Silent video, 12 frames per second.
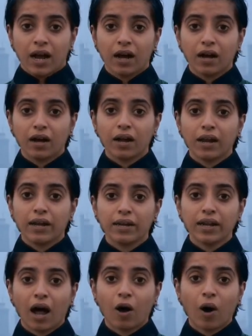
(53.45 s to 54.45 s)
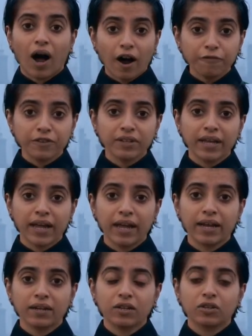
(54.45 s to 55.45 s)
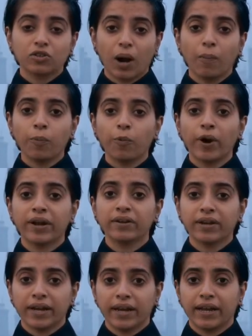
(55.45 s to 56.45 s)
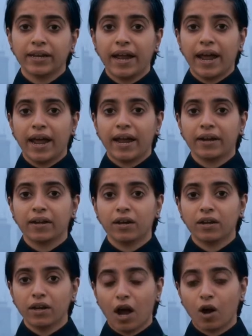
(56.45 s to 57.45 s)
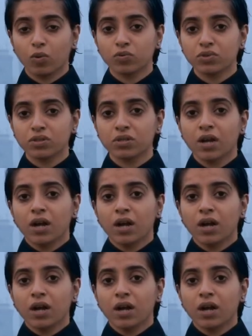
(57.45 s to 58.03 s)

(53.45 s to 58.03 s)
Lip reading: Now, after that, Trump went ahead and announced